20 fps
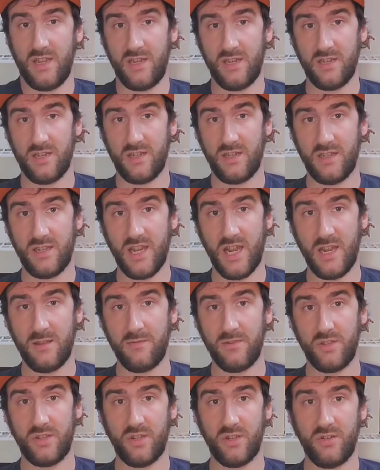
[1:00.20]
and
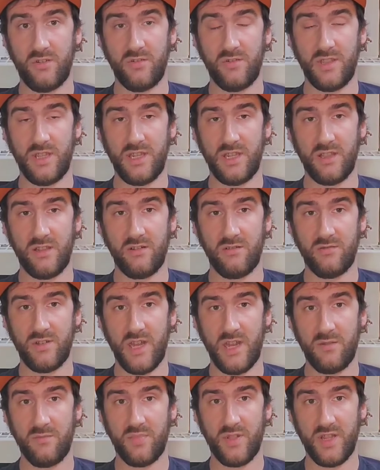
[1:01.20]
dive into the little
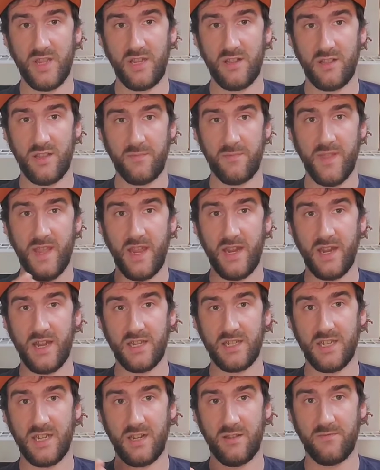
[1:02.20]
gameplay clip that I
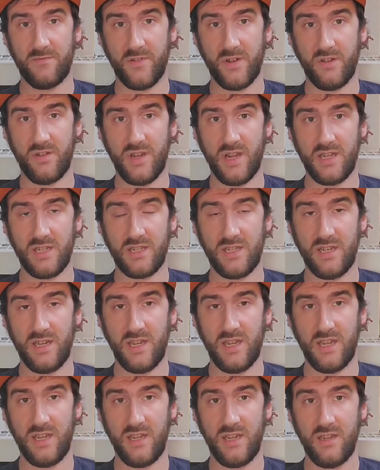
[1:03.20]
got set up for you guys
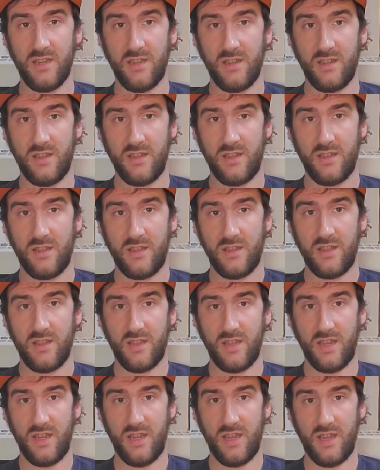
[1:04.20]
today,
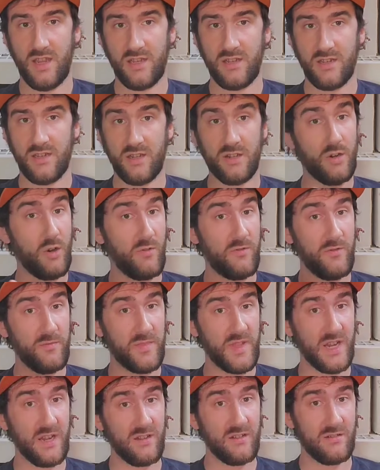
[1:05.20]
and go
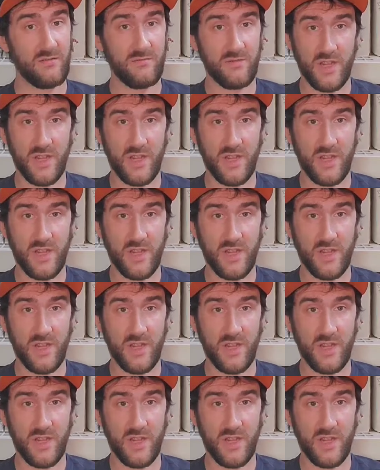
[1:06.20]
from there.